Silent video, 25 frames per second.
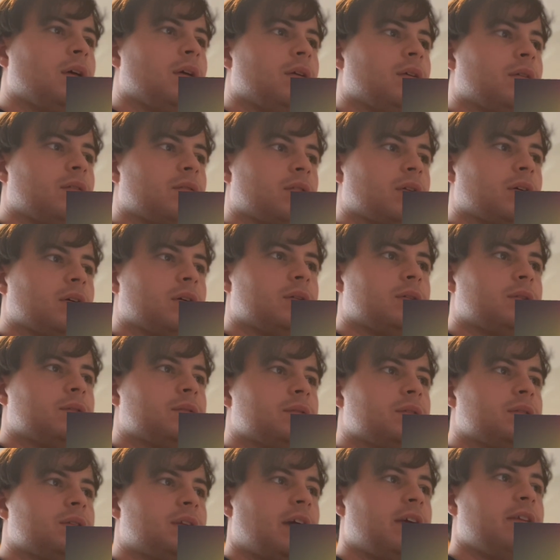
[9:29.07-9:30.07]

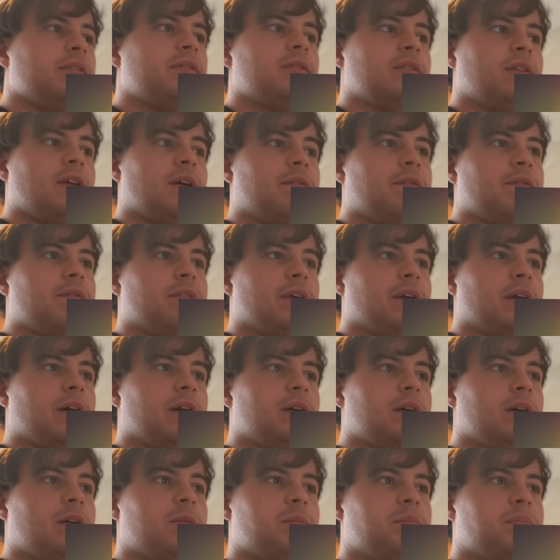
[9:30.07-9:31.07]
So, nice stuff
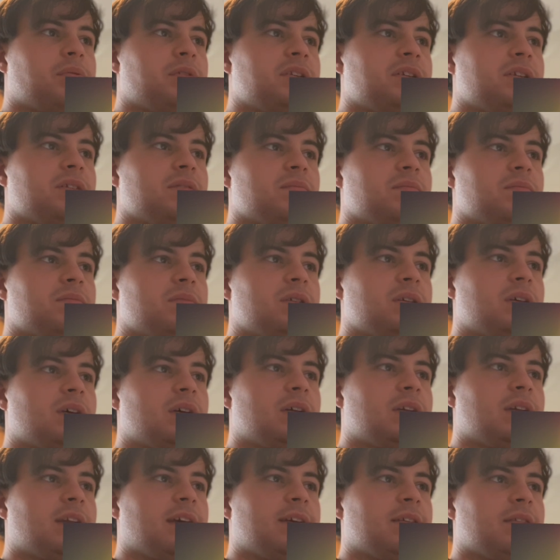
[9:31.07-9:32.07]
there. I'll put it
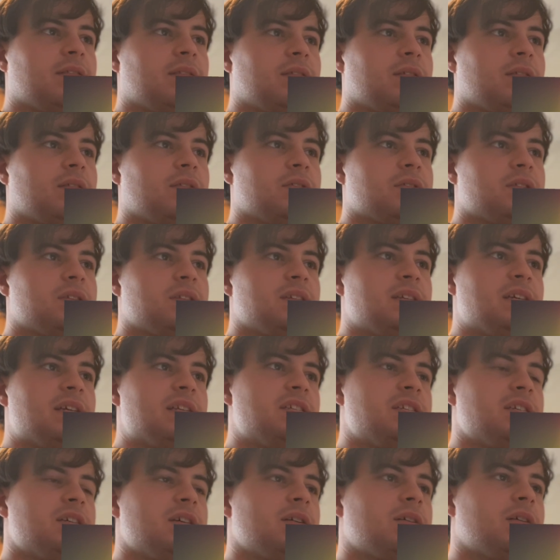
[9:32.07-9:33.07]
a nice little C
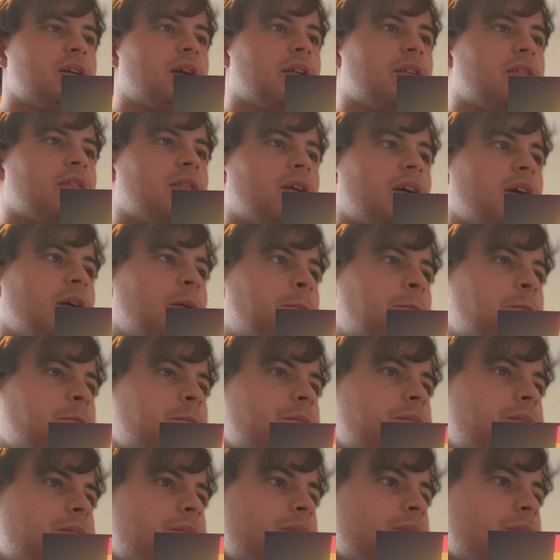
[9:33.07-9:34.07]
tier, I'd say.
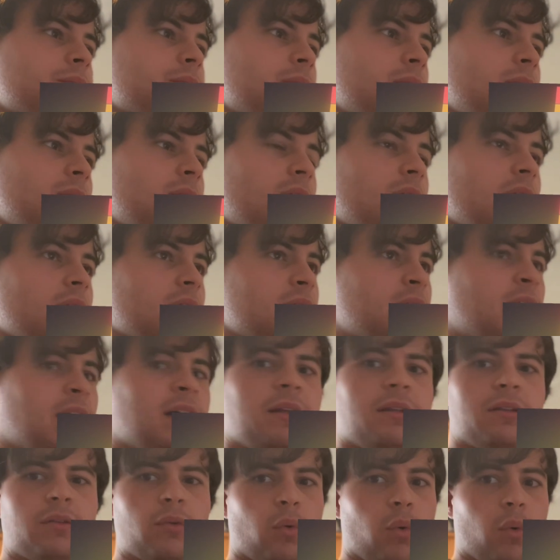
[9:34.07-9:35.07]

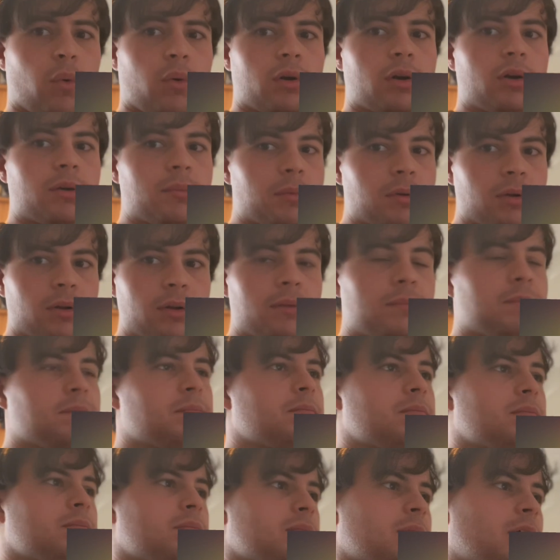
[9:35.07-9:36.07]
Not horrible
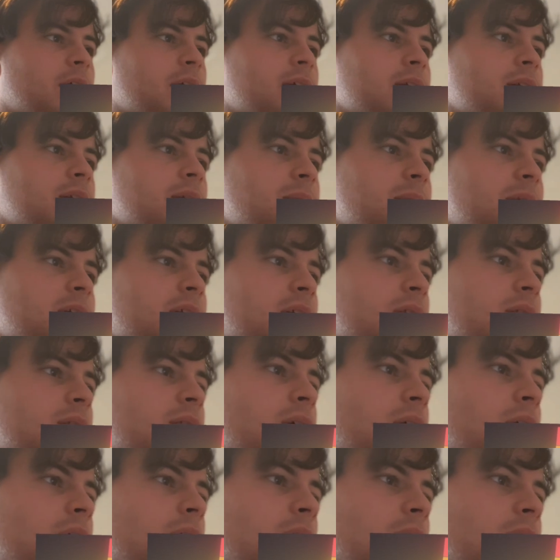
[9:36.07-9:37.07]
by any
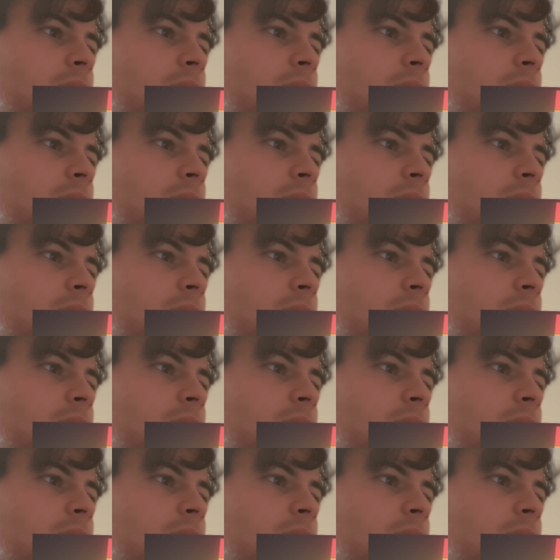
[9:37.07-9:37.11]
means.